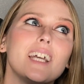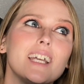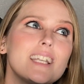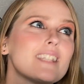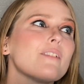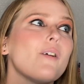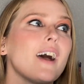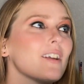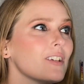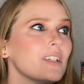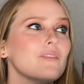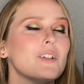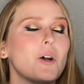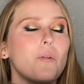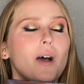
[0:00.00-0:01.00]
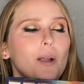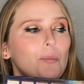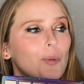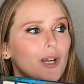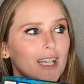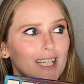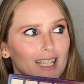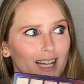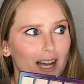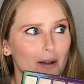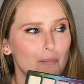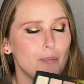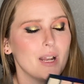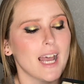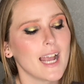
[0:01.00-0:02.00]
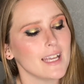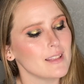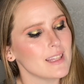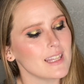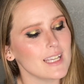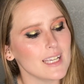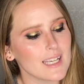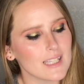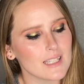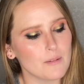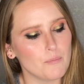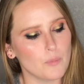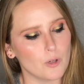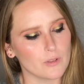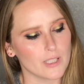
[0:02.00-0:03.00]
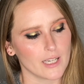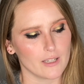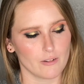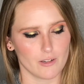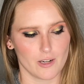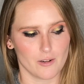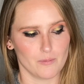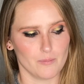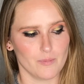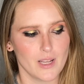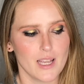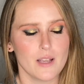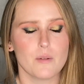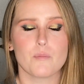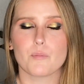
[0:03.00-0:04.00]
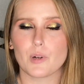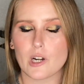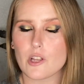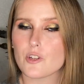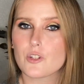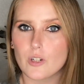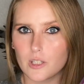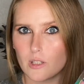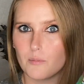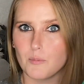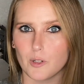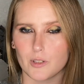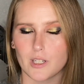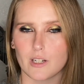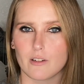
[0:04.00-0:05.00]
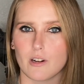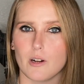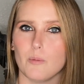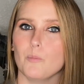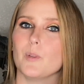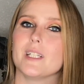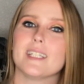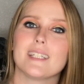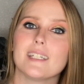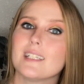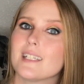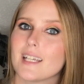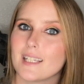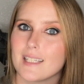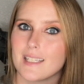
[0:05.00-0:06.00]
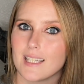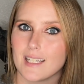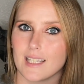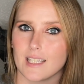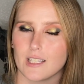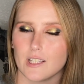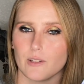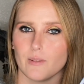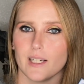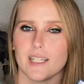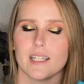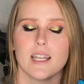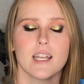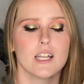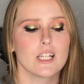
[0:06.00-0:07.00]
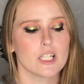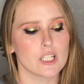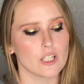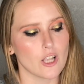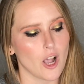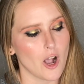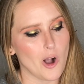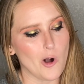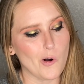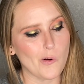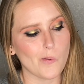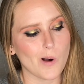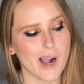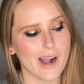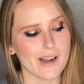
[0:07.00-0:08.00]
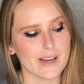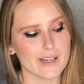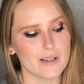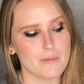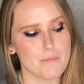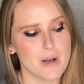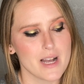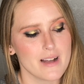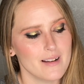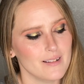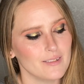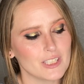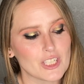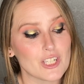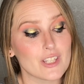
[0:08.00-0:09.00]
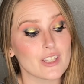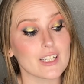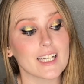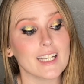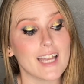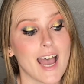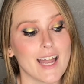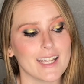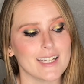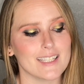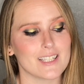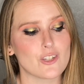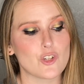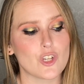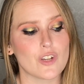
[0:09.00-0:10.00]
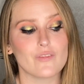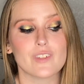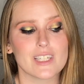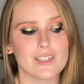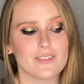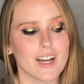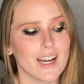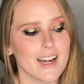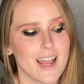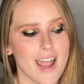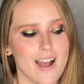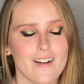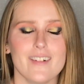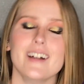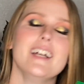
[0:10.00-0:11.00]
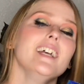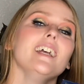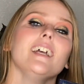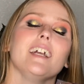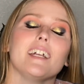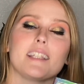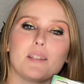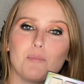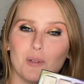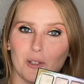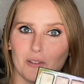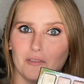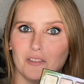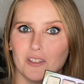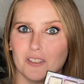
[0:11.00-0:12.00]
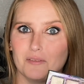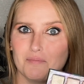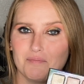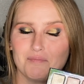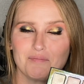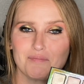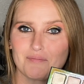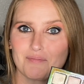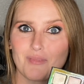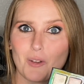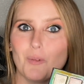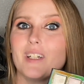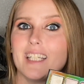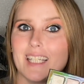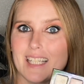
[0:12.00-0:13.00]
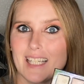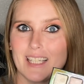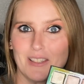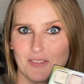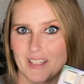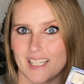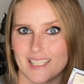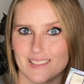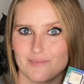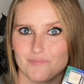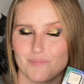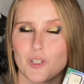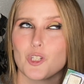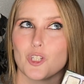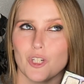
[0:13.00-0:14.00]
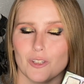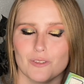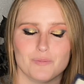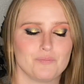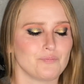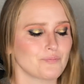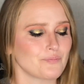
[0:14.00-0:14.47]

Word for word: So I don't even know why I'm bringing it up, but I think it's a multi-chrome. Pretty sure it's a multi-chrome. We didn't get a dig into it, so I am just looking at it. It's shifting right now. It's beautiful. We need to use it soon.